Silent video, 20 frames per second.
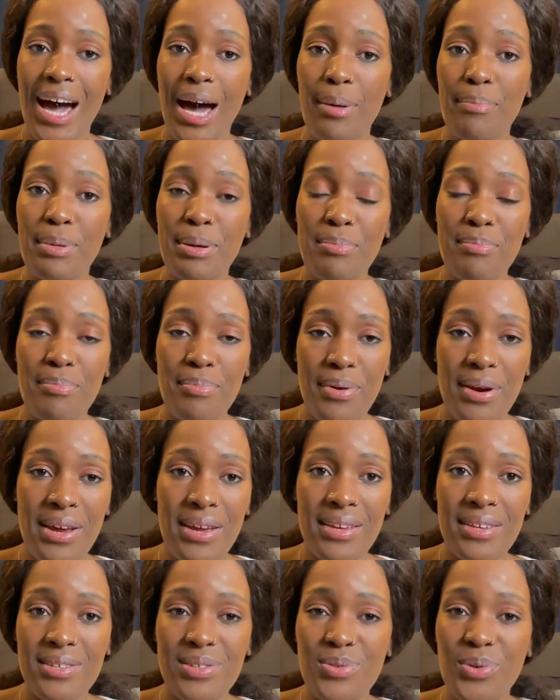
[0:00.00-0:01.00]
I'm
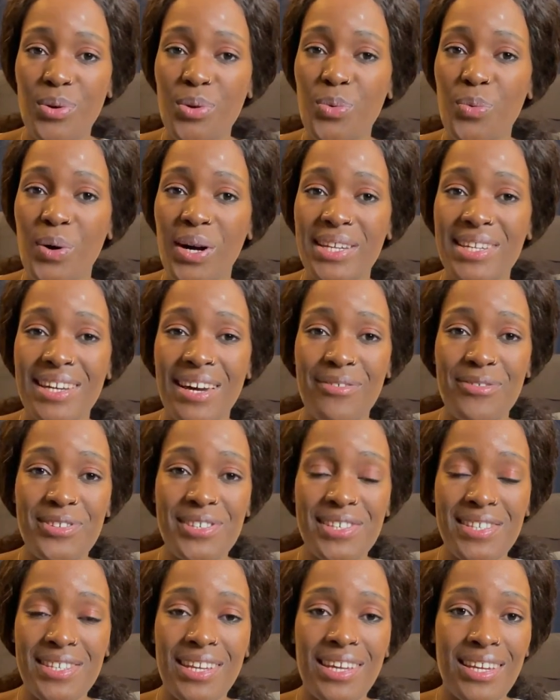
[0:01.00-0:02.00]
impressed on what I've
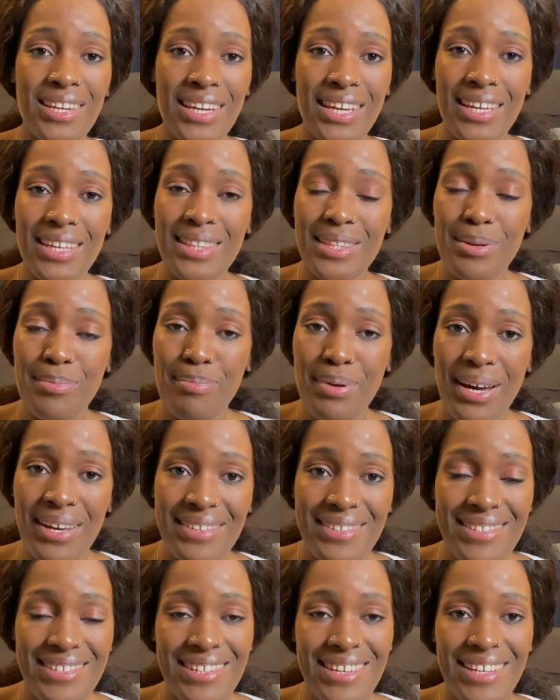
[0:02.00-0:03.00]
seen in the
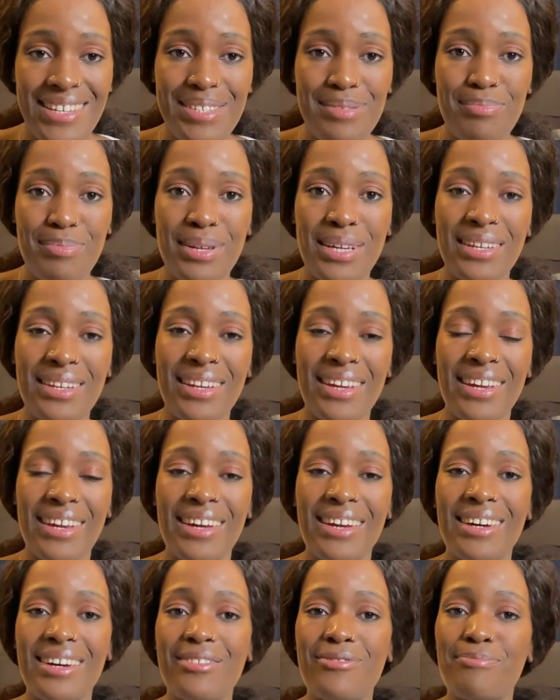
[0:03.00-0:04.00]
past years being
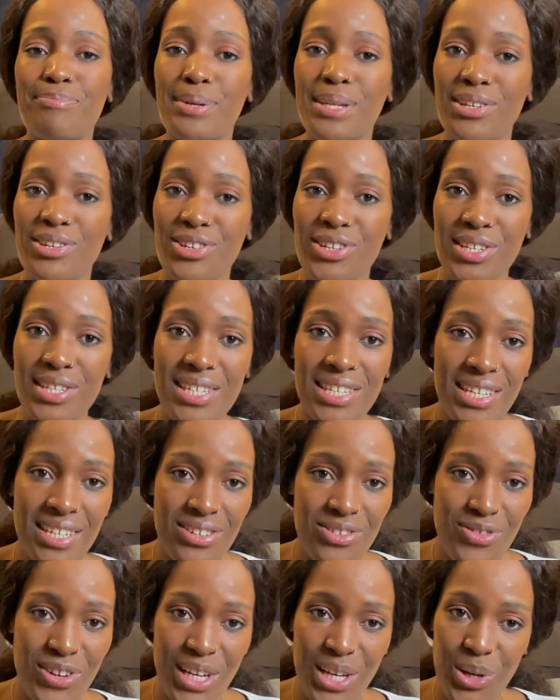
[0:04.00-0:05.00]
here. I've been
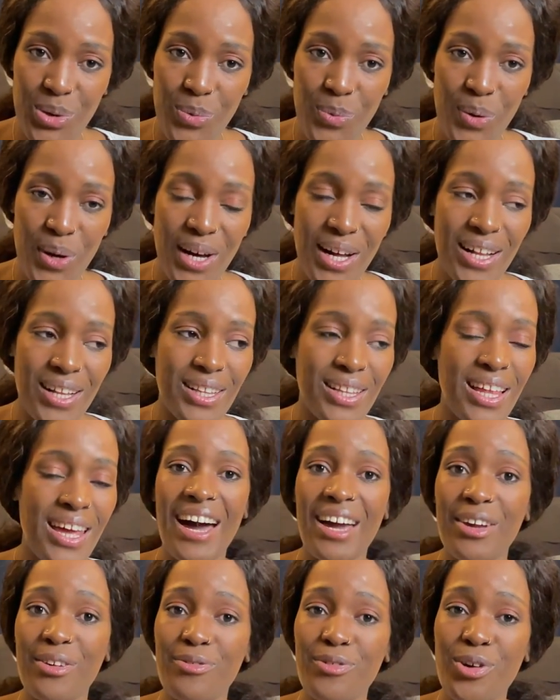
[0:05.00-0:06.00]
treated really well.
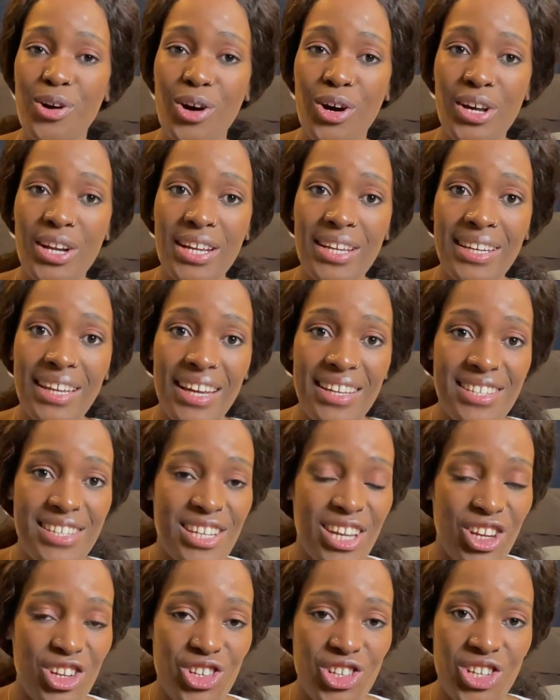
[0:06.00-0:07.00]
I have gotten
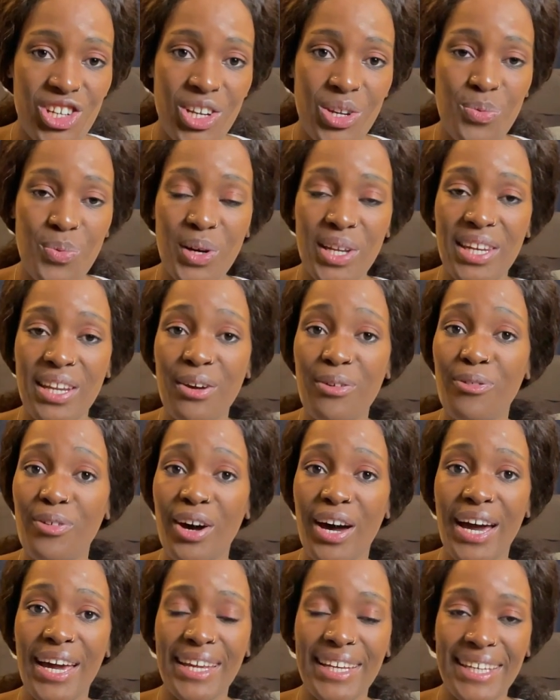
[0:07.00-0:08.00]
attention
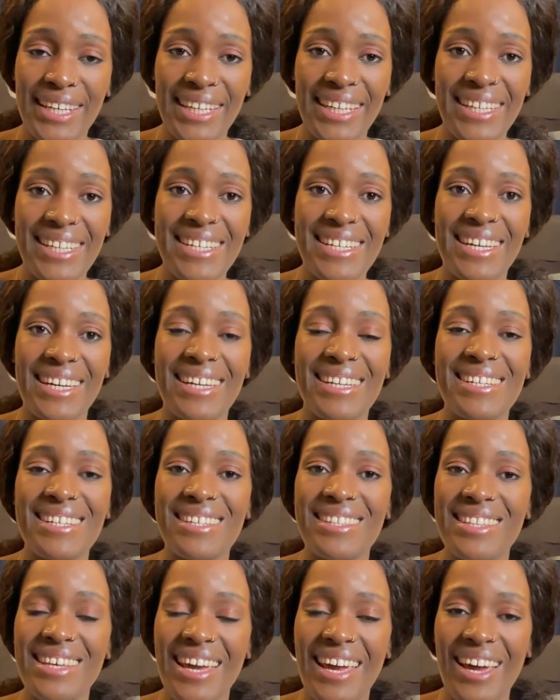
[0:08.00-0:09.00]
whenever I needed.
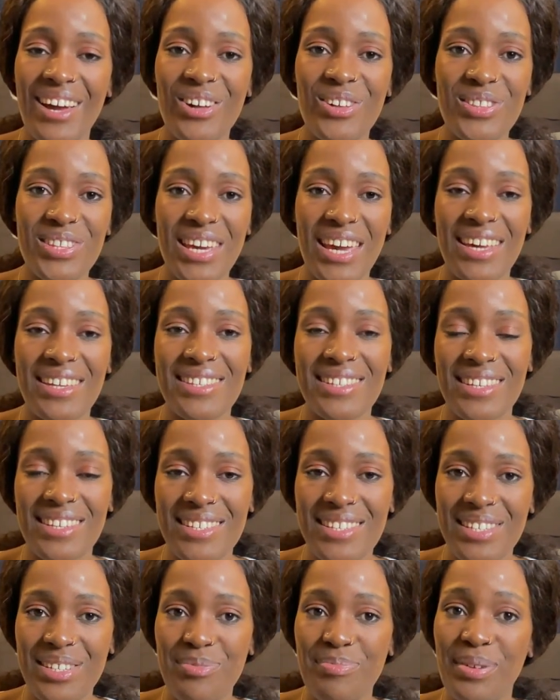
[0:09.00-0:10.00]
The healthcare
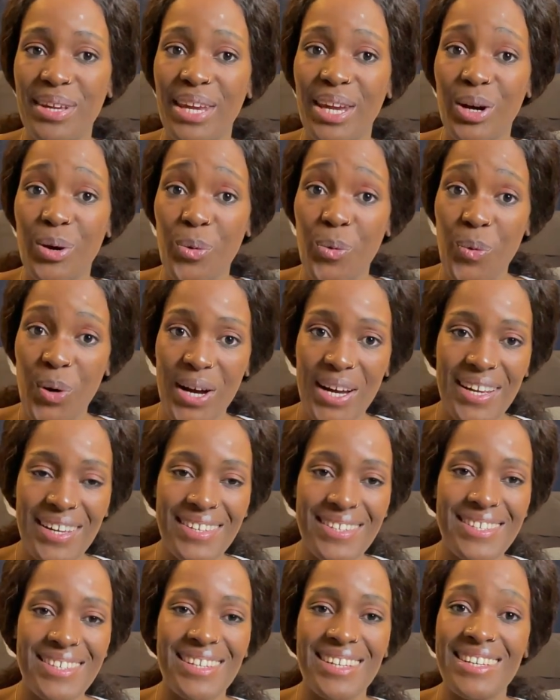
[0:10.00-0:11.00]
system here
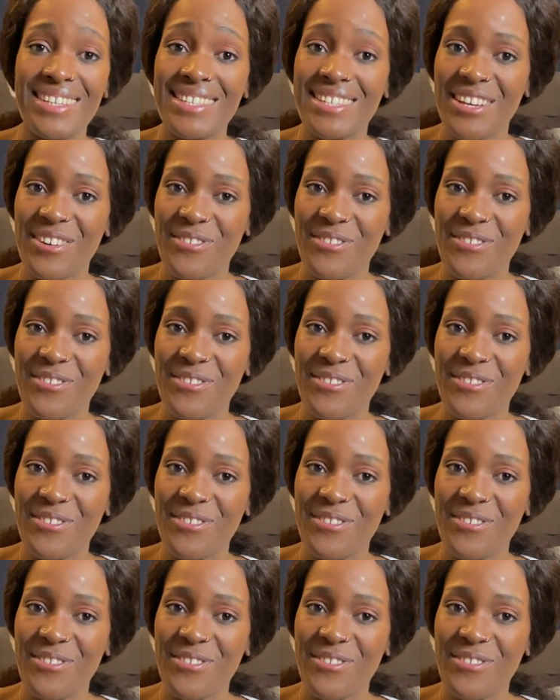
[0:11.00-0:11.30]
works, it's